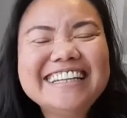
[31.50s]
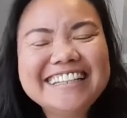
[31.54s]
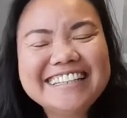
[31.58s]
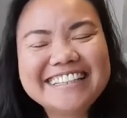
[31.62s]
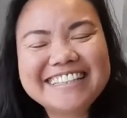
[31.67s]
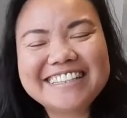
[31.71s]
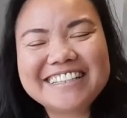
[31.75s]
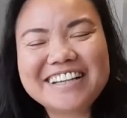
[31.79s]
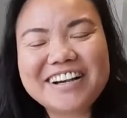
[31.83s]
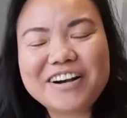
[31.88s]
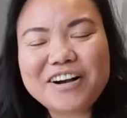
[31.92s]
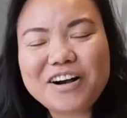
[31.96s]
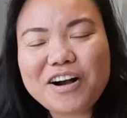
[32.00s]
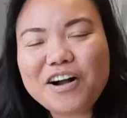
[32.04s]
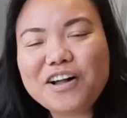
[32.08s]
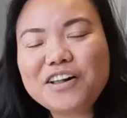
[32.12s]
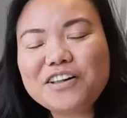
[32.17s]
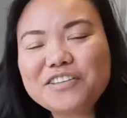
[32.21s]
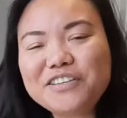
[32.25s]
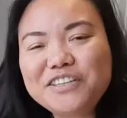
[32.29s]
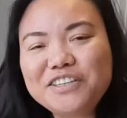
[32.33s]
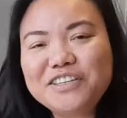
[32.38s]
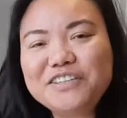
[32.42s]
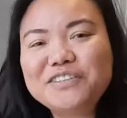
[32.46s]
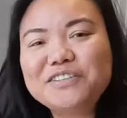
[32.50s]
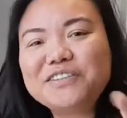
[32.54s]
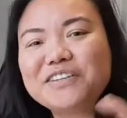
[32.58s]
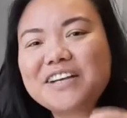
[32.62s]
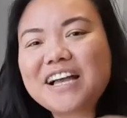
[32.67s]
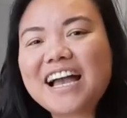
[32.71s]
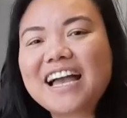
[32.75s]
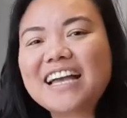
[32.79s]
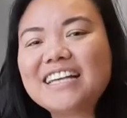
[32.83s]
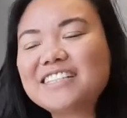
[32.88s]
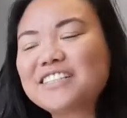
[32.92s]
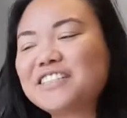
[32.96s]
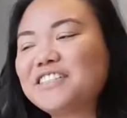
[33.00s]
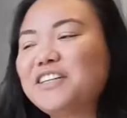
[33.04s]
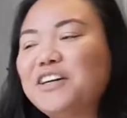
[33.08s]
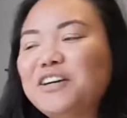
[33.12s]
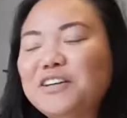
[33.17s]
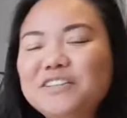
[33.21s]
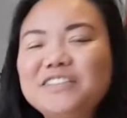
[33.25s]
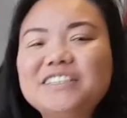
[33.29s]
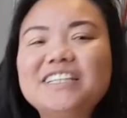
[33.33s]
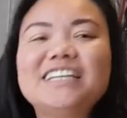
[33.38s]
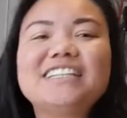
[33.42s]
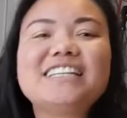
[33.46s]
So all you guys
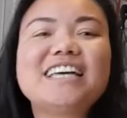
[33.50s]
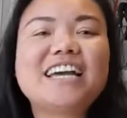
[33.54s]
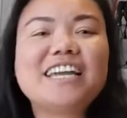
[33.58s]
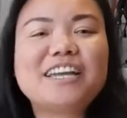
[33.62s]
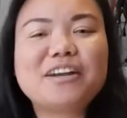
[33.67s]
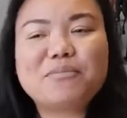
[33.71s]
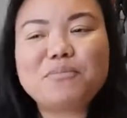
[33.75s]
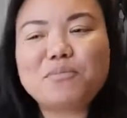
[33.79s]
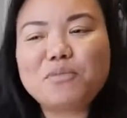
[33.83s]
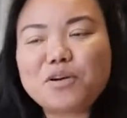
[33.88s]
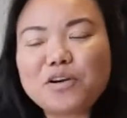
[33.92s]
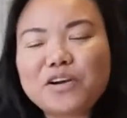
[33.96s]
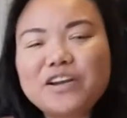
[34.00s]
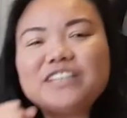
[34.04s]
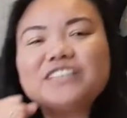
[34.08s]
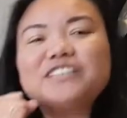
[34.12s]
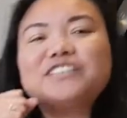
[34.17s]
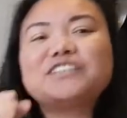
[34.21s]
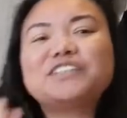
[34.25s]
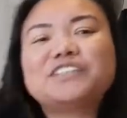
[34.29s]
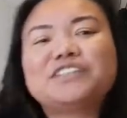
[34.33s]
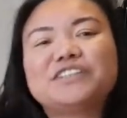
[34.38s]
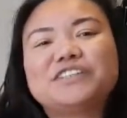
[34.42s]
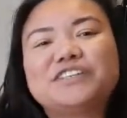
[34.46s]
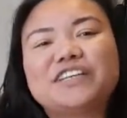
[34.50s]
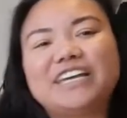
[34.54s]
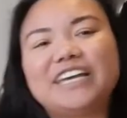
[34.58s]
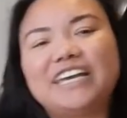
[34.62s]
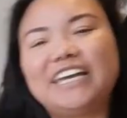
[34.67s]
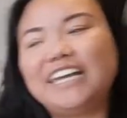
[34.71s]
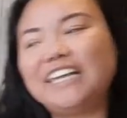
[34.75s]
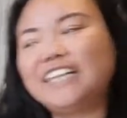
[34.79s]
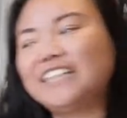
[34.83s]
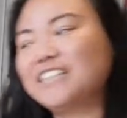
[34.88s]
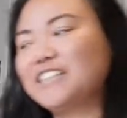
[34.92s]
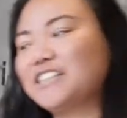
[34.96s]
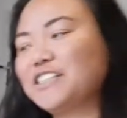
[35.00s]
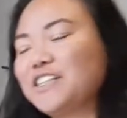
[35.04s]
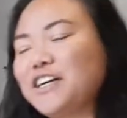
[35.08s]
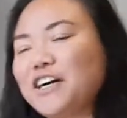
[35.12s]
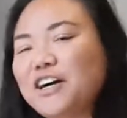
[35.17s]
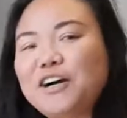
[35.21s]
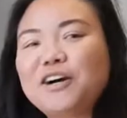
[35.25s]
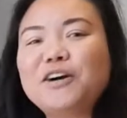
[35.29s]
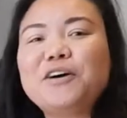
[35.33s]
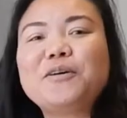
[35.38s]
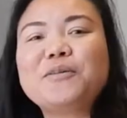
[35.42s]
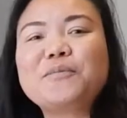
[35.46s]
know that I am more into cooking,
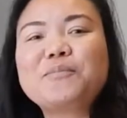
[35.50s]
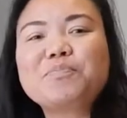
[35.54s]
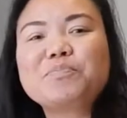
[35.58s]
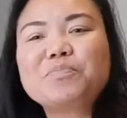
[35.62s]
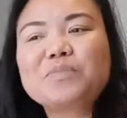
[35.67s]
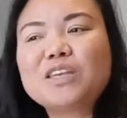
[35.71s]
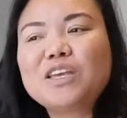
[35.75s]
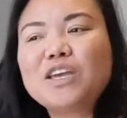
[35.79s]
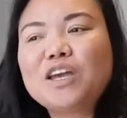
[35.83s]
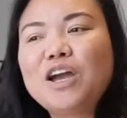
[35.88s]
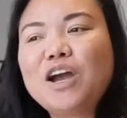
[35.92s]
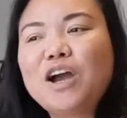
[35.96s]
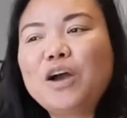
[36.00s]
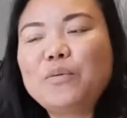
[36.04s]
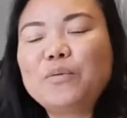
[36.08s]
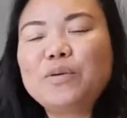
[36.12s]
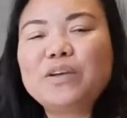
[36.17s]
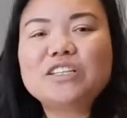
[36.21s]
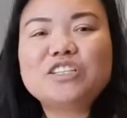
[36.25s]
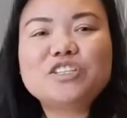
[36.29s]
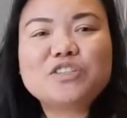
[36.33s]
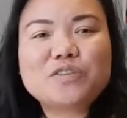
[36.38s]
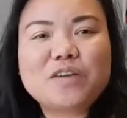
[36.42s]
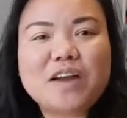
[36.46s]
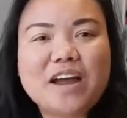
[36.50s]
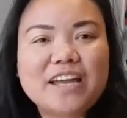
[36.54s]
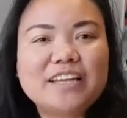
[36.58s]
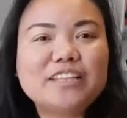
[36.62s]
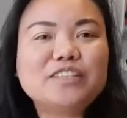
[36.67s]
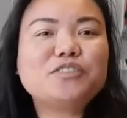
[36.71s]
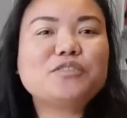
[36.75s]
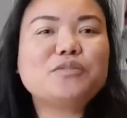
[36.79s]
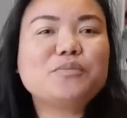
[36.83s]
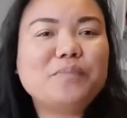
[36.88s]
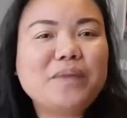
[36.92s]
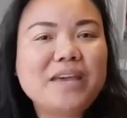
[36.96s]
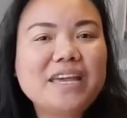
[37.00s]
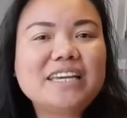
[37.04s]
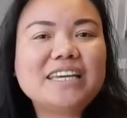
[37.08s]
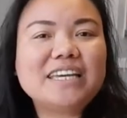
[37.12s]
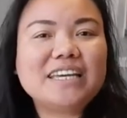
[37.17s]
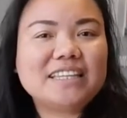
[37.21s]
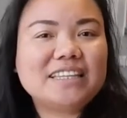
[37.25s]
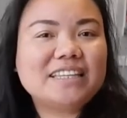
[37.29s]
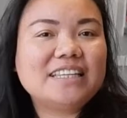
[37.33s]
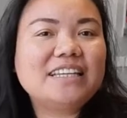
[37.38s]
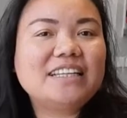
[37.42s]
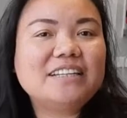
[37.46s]
so we try to make
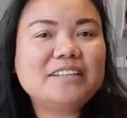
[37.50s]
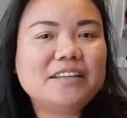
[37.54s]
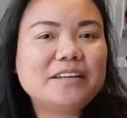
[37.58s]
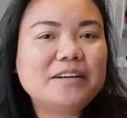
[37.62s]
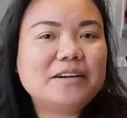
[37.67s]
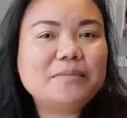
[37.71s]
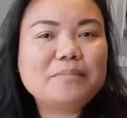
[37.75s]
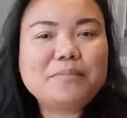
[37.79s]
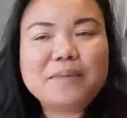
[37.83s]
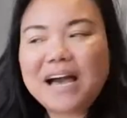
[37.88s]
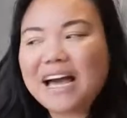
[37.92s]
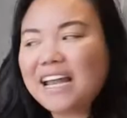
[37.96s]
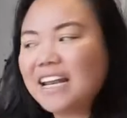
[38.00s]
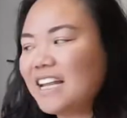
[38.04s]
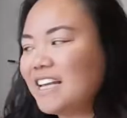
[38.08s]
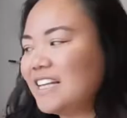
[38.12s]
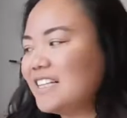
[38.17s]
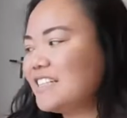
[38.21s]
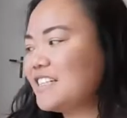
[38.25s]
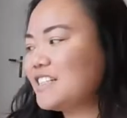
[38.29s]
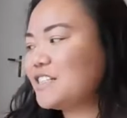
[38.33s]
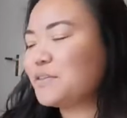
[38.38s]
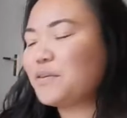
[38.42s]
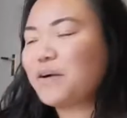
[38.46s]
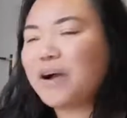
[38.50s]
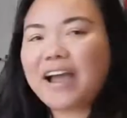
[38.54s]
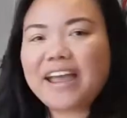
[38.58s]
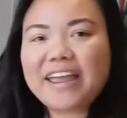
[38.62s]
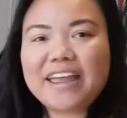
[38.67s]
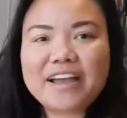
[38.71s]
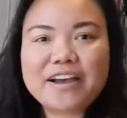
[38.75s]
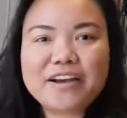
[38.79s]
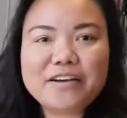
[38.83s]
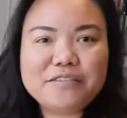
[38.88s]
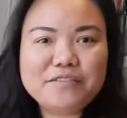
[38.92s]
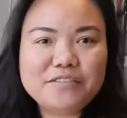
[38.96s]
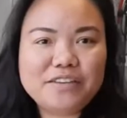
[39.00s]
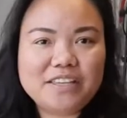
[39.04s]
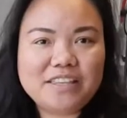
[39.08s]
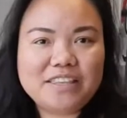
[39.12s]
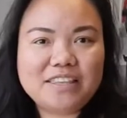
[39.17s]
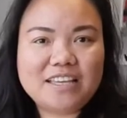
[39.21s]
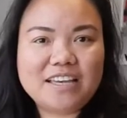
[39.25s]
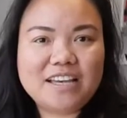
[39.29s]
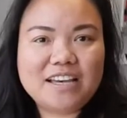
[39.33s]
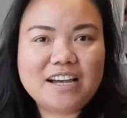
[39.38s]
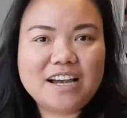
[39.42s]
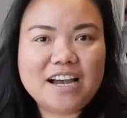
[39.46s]
it in a balance. So I have
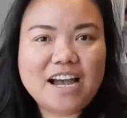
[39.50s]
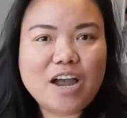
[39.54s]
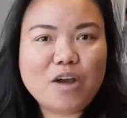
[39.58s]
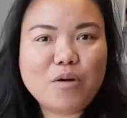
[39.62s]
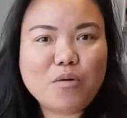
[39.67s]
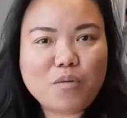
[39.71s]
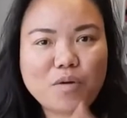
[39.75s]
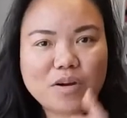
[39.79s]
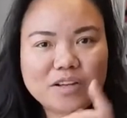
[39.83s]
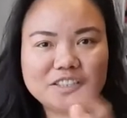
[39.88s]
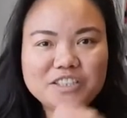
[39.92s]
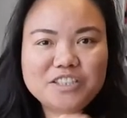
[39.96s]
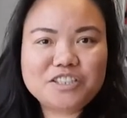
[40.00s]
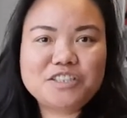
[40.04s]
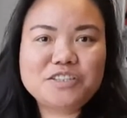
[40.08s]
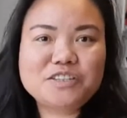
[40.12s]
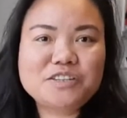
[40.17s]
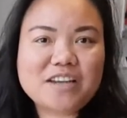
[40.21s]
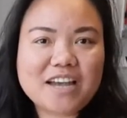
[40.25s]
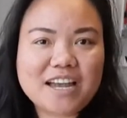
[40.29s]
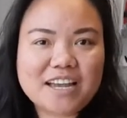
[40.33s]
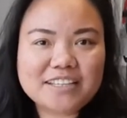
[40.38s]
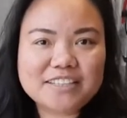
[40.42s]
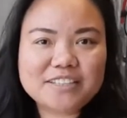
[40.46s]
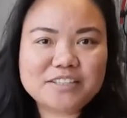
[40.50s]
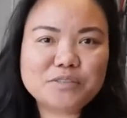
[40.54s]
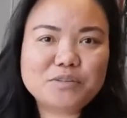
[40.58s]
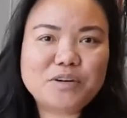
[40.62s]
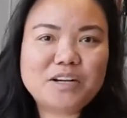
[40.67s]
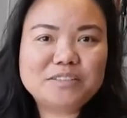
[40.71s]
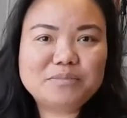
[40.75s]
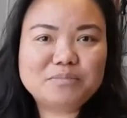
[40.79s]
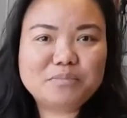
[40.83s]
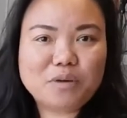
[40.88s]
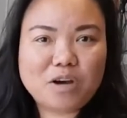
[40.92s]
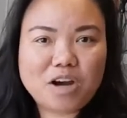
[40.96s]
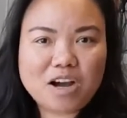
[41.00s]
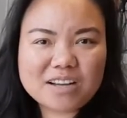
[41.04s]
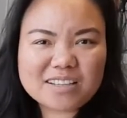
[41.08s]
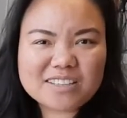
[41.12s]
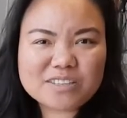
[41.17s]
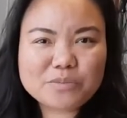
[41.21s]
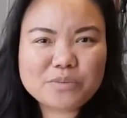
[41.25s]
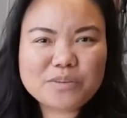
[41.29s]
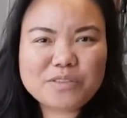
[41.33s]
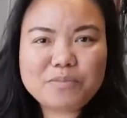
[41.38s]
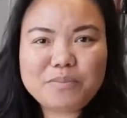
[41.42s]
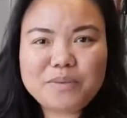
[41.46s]
it, I want you guys to
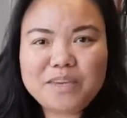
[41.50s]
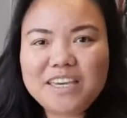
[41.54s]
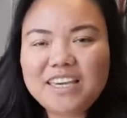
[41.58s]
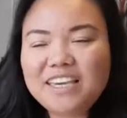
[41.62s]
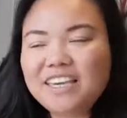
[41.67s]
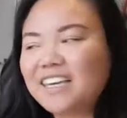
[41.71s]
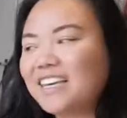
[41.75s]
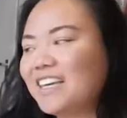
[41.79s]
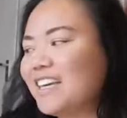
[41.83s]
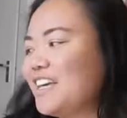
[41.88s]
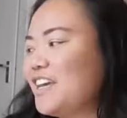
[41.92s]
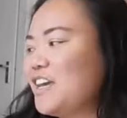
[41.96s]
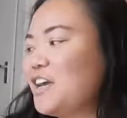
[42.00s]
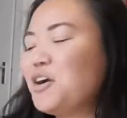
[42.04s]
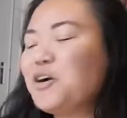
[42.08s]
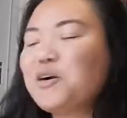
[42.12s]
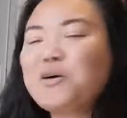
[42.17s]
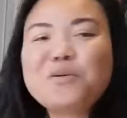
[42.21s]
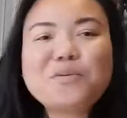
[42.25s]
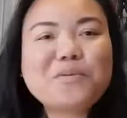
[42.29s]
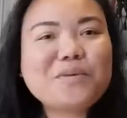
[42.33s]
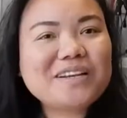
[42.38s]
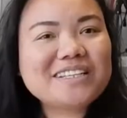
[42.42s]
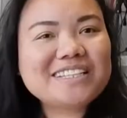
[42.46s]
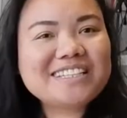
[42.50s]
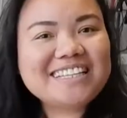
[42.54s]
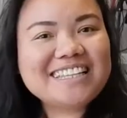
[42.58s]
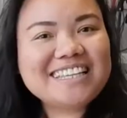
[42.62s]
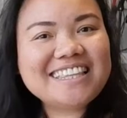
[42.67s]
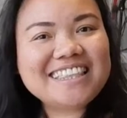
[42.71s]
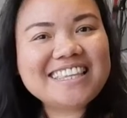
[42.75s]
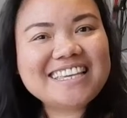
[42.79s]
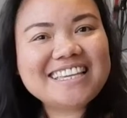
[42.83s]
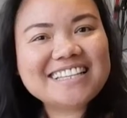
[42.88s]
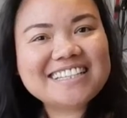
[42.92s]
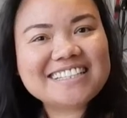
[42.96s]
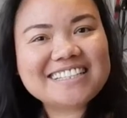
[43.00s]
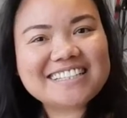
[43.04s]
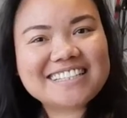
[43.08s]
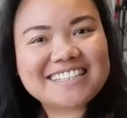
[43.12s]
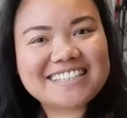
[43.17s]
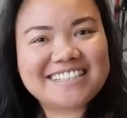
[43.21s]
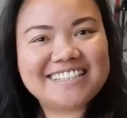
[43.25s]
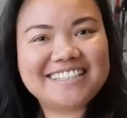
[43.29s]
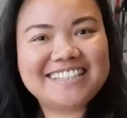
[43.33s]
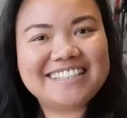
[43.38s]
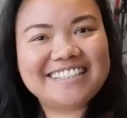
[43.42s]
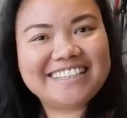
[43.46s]
unbox with me what's in
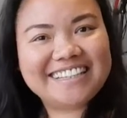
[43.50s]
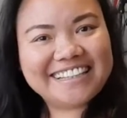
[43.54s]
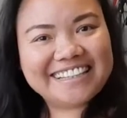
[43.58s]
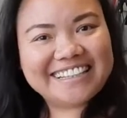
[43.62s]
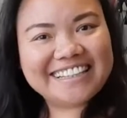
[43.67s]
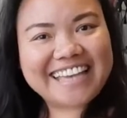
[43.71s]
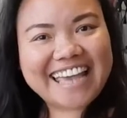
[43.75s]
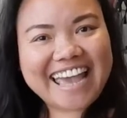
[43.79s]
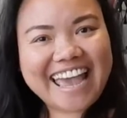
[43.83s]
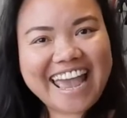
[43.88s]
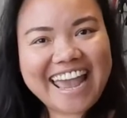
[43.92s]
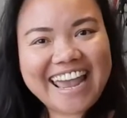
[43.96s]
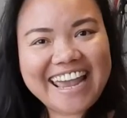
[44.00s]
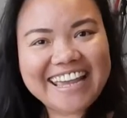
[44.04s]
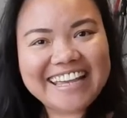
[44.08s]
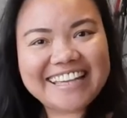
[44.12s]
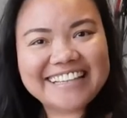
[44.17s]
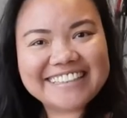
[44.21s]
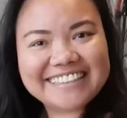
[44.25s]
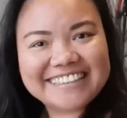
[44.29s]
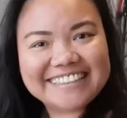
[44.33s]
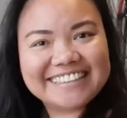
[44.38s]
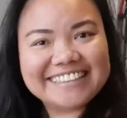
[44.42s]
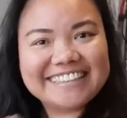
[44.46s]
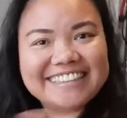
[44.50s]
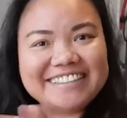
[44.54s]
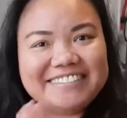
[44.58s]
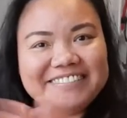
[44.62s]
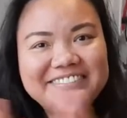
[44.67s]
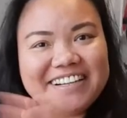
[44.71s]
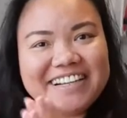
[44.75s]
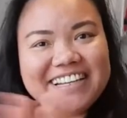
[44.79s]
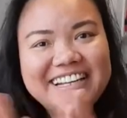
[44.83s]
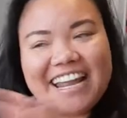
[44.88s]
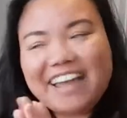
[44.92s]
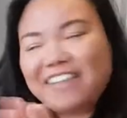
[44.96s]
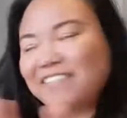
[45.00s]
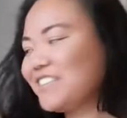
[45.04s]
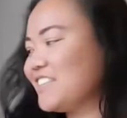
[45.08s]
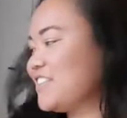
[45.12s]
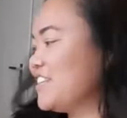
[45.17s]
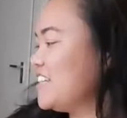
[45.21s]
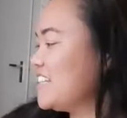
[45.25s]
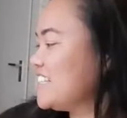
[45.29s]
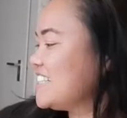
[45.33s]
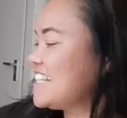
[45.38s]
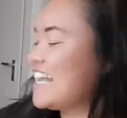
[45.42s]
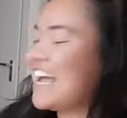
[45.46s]
this. Okay, so come on, I'm so
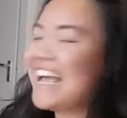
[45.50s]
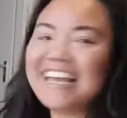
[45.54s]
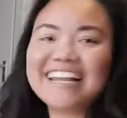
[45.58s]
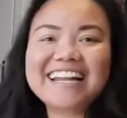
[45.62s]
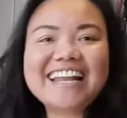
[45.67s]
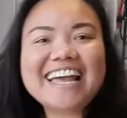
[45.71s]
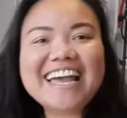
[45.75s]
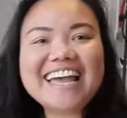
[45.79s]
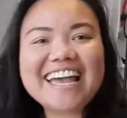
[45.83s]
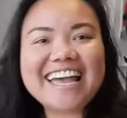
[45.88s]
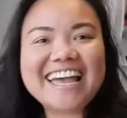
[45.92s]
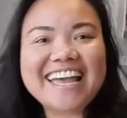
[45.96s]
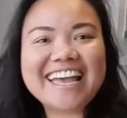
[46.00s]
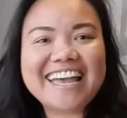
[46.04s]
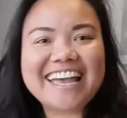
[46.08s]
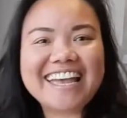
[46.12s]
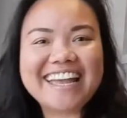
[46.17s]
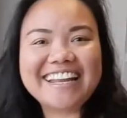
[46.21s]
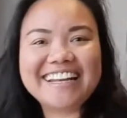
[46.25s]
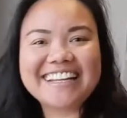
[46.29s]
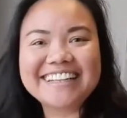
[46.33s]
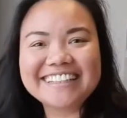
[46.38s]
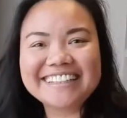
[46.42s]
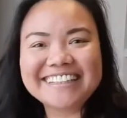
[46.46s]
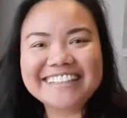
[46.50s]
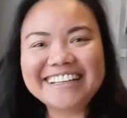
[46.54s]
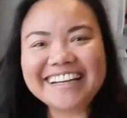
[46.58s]
excited.